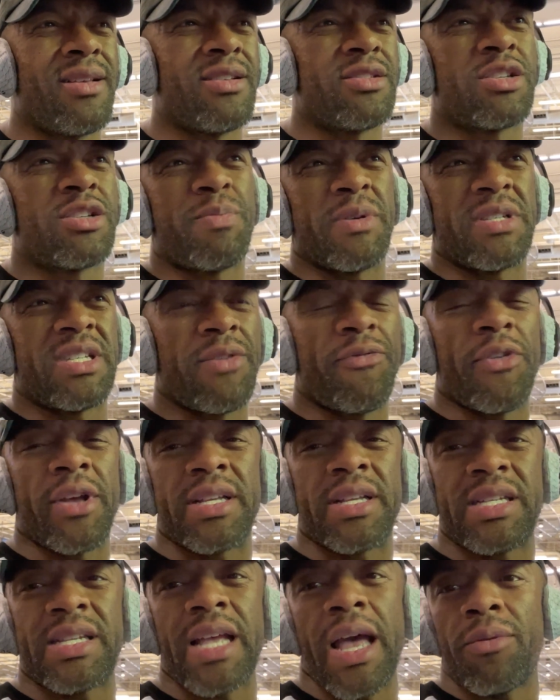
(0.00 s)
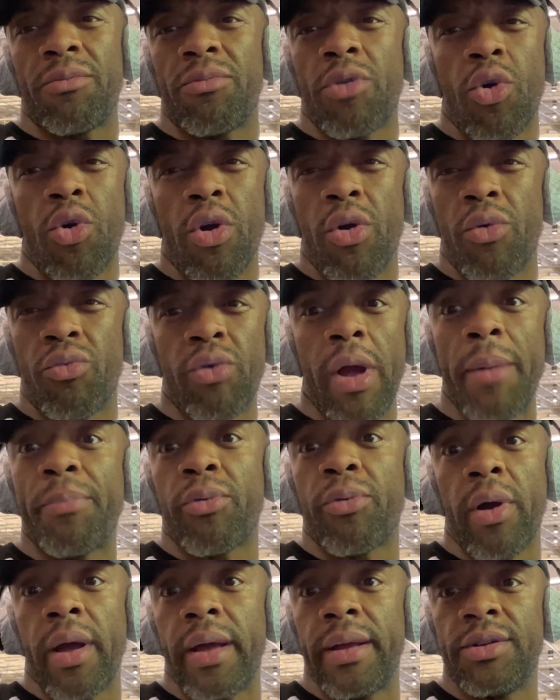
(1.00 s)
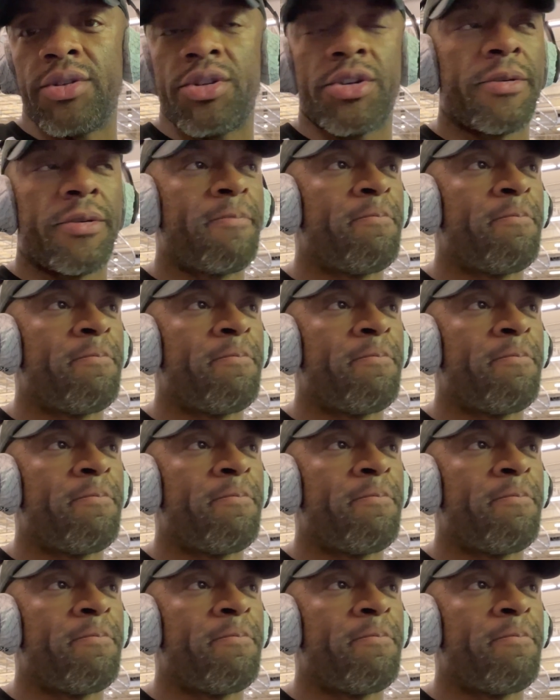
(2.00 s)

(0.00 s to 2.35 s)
specific set or a rep range,